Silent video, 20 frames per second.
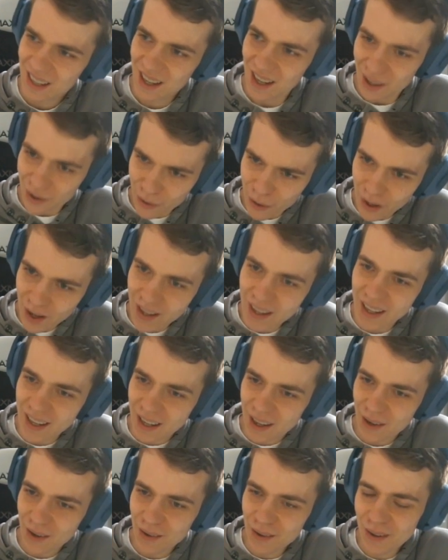
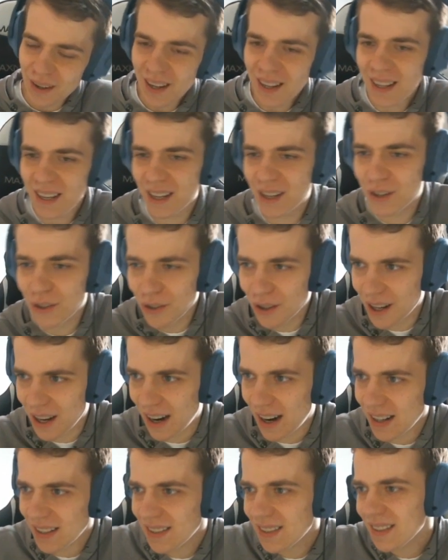really cool
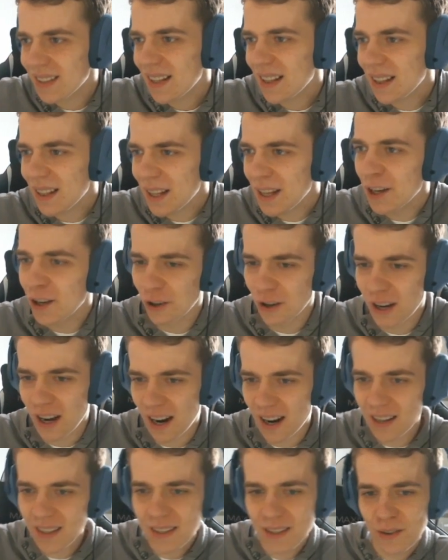card, little
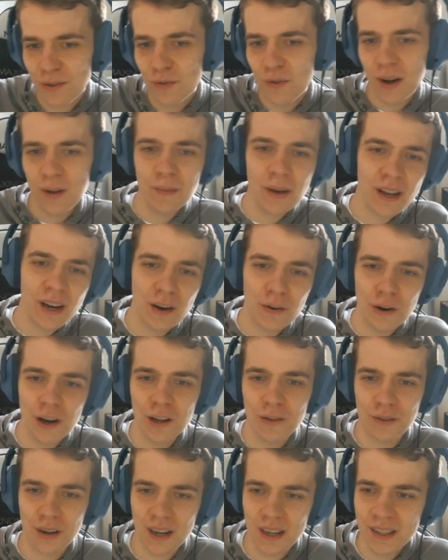card, 1 mana
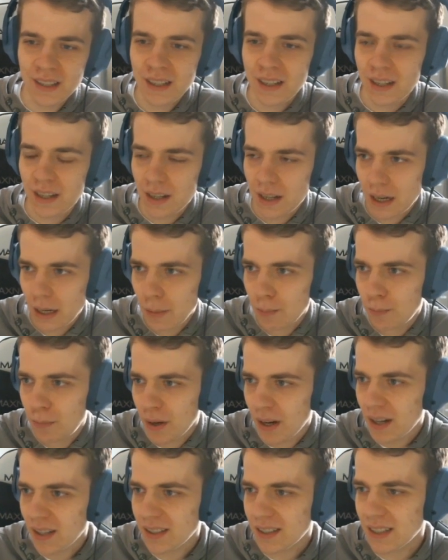1/1,
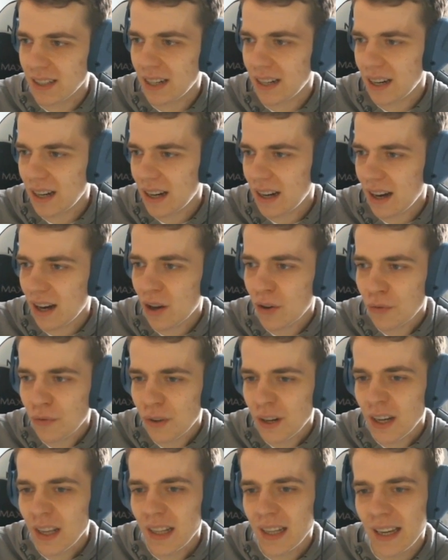but a
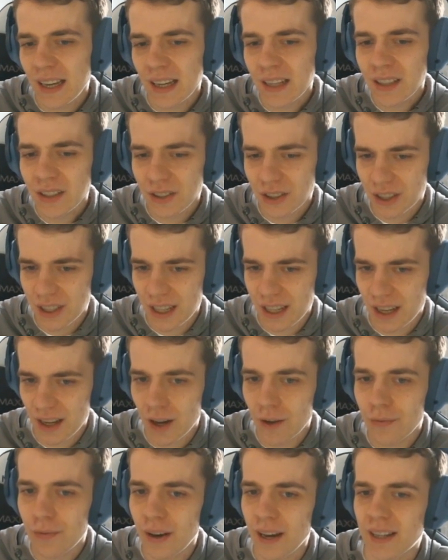really interesting
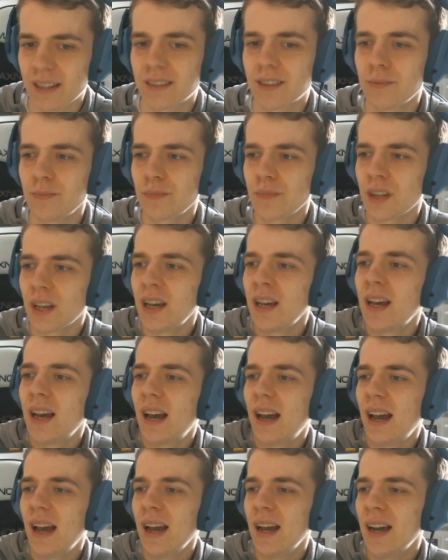effect.
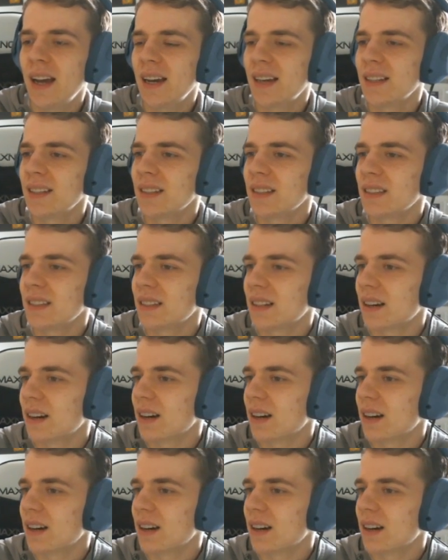And